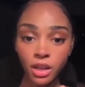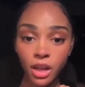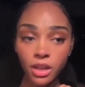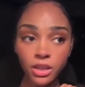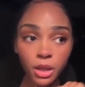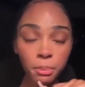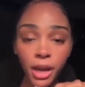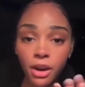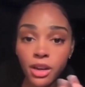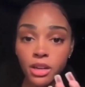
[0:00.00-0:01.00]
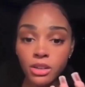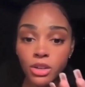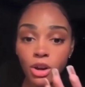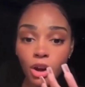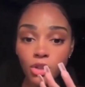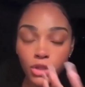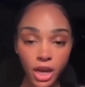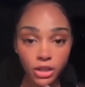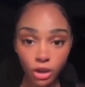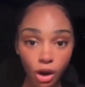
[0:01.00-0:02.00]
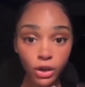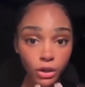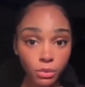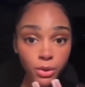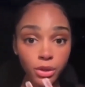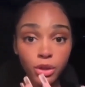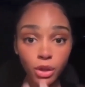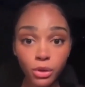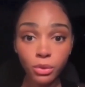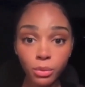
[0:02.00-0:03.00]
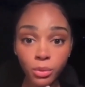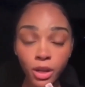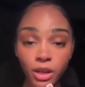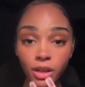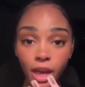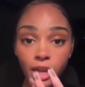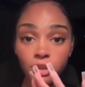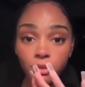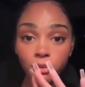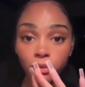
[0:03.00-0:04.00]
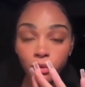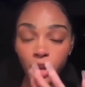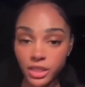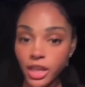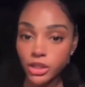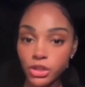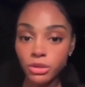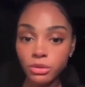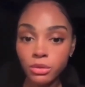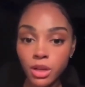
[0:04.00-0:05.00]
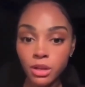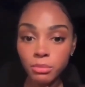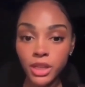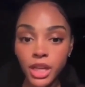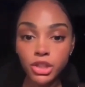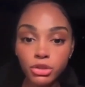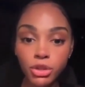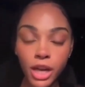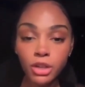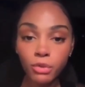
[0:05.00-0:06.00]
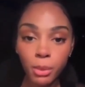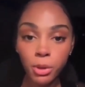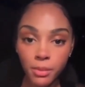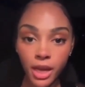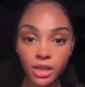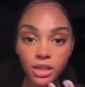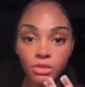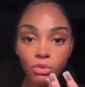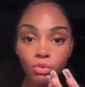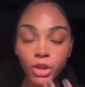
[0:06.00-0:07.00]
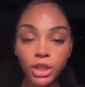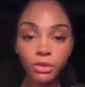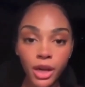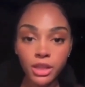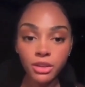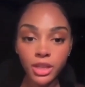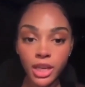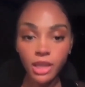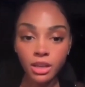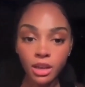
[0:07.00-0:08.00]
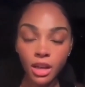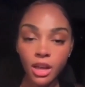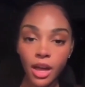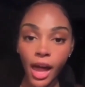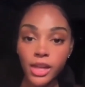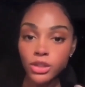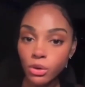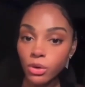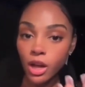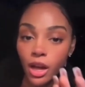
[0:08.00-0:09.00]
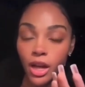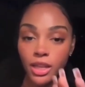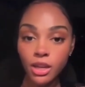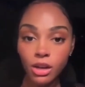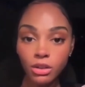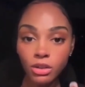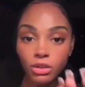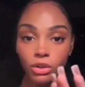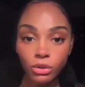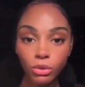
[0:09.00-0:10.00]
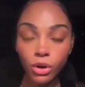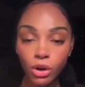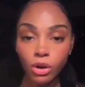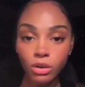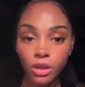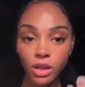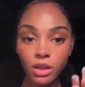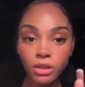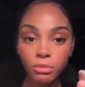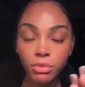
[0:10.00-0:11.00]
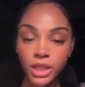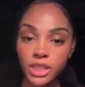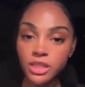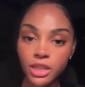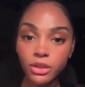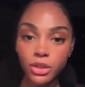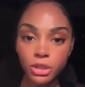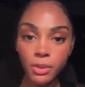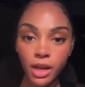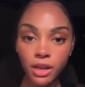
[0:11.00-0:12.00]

The parent tries to argue with you and fuss at you because you tried to reprimand and redirect their kid. I told a young little girl, please sit in your spot.